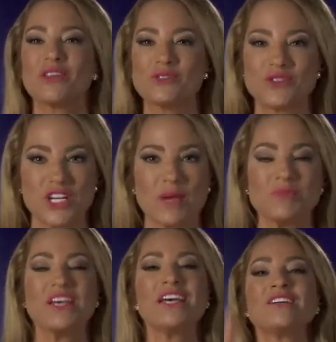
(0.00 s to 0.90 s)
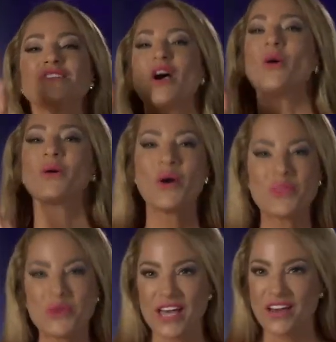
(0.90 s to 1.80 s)
those chips. Don't go
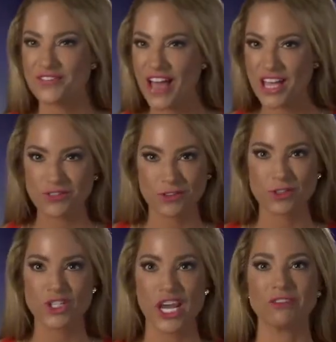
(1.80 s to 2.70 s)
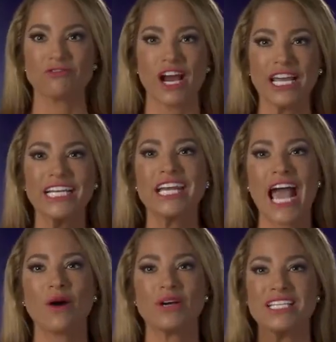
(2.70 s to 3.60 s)
through that fast food chain. Right now